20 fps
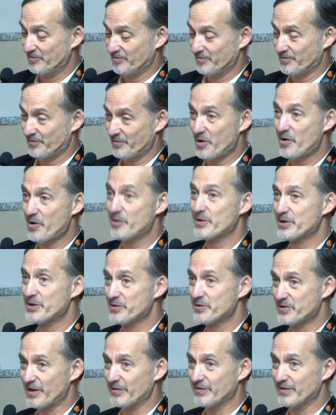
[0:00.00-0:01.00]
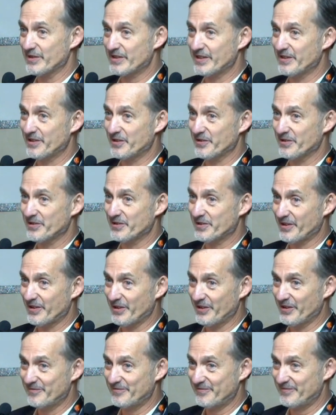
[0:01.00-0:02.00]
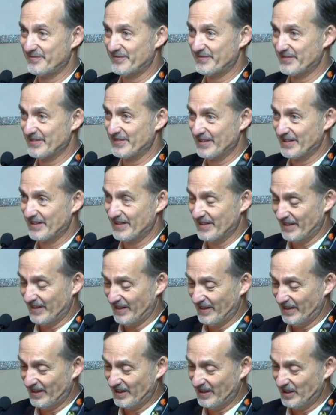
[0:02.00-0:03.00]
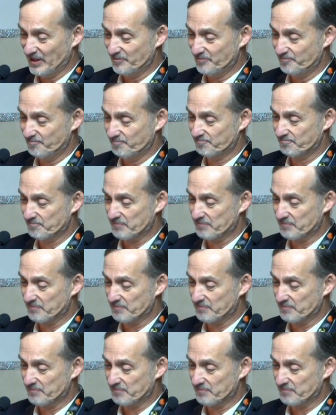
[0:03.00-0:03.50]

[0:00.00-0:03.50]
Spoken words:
Where were you 17 years ago?